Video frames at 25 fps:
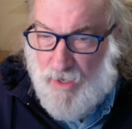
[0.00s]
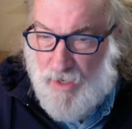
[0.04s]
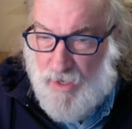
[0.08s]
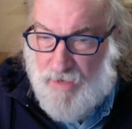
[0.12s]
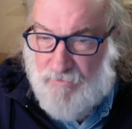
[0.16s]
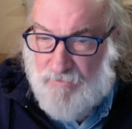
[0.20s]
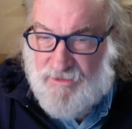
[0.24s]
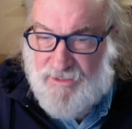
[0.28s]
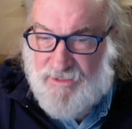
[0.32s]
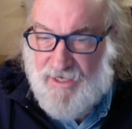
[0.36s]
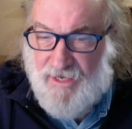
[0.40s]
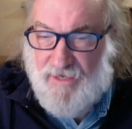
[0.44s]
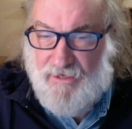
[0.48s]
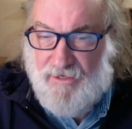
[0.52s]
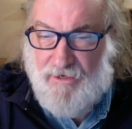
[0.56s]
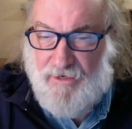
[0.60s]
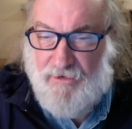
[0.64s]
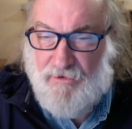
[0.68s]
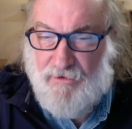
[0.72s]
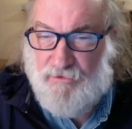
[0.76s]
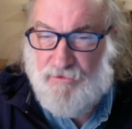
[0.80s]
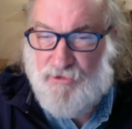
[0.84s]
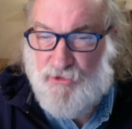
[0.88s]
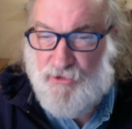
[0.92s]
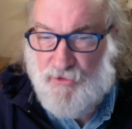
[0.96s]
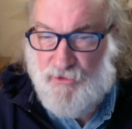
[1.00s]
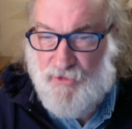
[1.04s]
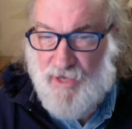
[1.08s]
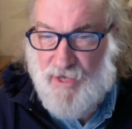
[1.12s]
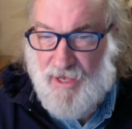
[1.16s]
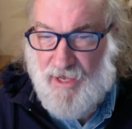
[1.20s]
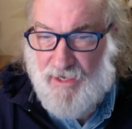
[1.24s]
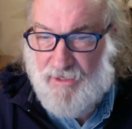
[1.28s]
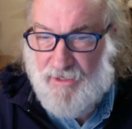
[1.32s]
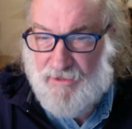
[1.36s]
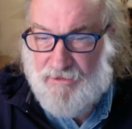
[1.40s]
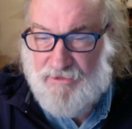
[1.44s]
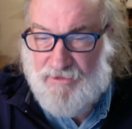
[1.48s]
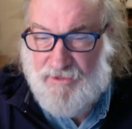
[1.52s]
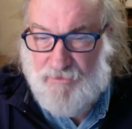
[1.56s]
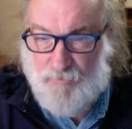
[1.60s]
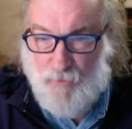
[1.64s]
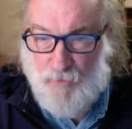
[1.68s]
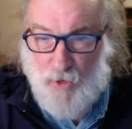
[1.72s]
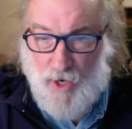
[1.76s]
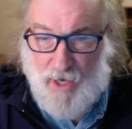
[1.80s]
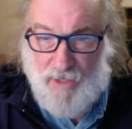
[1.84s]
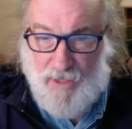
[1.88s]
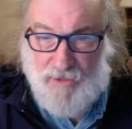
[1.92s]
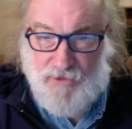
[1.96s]
what I'm saying here should not
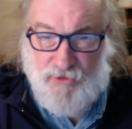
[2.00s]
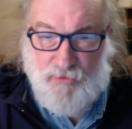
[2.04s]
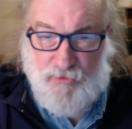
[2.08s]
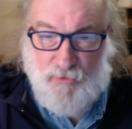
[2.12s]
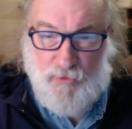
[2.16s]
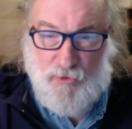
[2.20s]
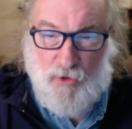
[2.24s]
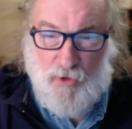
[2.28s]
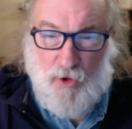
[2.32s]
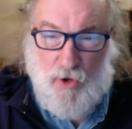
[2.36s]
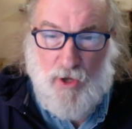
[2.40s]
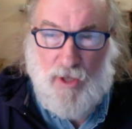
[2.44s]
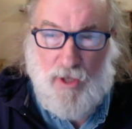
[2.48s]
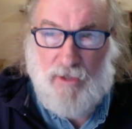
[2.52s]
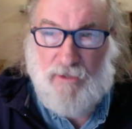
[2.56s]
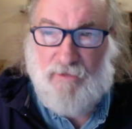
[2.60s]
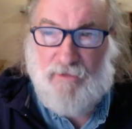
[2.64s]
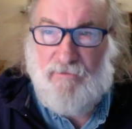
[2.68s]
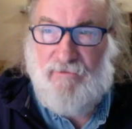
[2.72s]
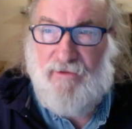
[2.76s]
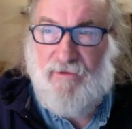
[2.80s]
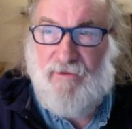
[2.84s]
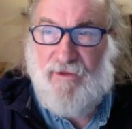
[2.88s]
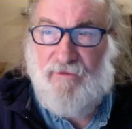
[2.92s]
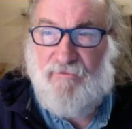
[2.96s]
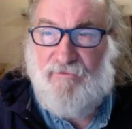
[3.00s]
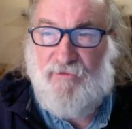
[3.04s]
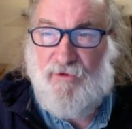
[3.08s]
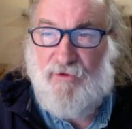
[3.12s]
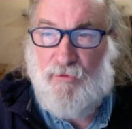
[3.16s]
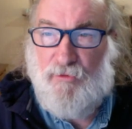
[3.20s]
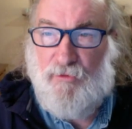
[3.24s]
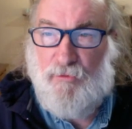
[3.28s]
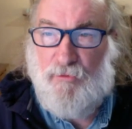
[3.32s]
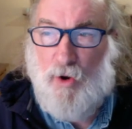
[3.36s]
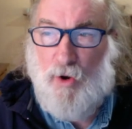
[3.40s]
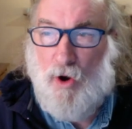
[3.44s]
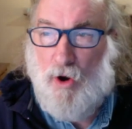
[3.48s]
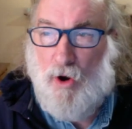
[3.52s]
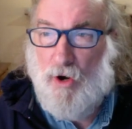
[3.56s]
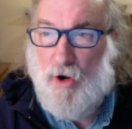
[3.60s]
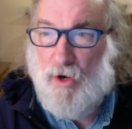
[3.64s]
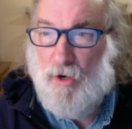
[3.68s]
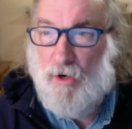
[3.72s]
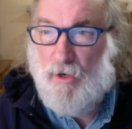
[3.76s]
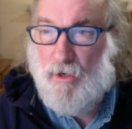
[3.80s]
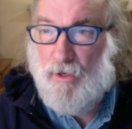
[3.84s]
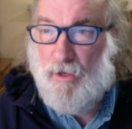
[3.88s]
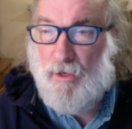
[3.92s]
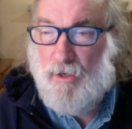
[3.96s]
surprise you at all if you
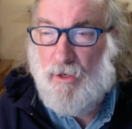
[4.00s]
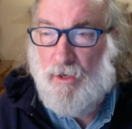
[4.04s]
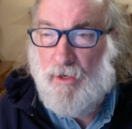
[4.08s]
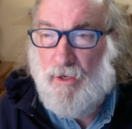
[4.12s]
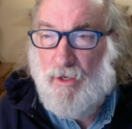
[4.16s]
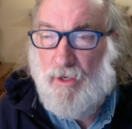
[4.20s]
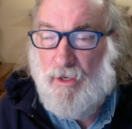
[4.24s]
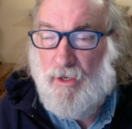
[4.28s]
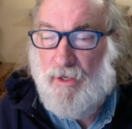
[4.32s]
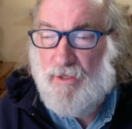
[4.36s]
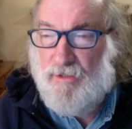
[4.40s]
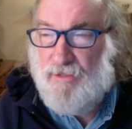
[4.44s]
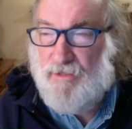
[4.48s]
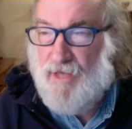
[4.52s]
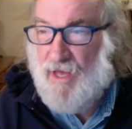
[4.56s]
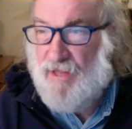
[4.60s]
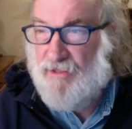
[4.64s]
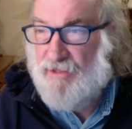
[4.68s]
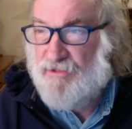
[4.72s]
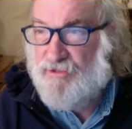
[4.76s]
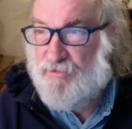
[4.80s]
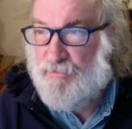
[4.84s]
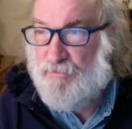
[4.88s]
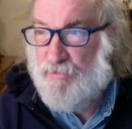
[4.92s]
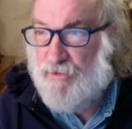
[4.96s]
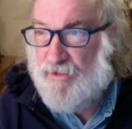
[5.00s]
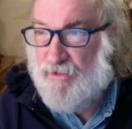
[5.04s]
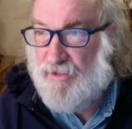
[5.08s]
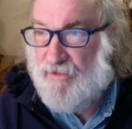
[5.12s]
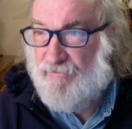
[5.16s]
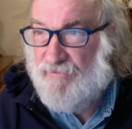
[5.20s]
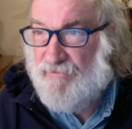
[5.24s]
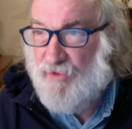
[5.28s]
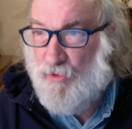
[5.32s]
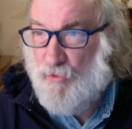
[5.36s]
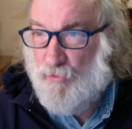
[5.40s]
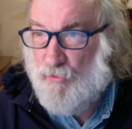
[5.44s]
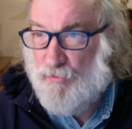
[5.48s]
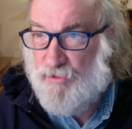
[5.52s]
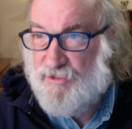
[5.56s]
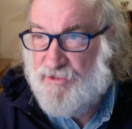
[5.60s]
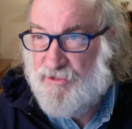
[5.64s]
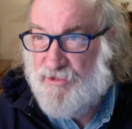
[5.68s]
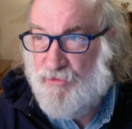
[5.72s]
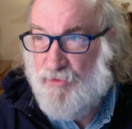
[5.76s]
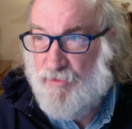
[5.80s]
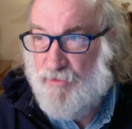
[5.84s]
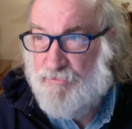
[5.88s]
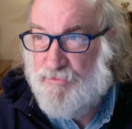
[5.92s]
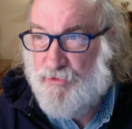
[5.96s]
are knowledgeable of the Holy
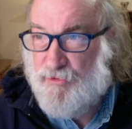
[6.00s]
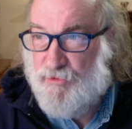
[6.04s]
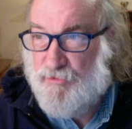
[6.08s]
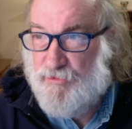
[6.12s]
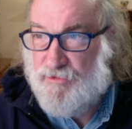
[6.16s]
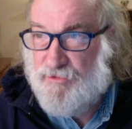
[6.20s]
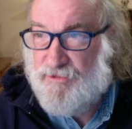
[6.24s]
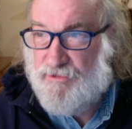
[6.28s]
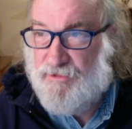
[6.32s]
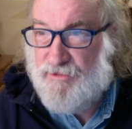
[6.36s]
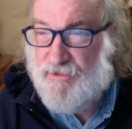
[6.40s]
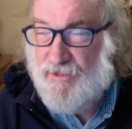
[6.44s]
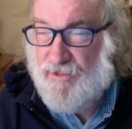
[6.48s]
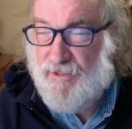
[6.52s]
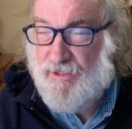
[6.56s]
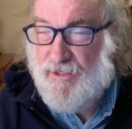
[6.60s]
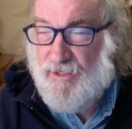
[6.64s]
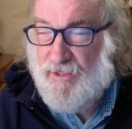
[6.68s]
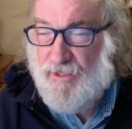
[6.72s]
Scriptures.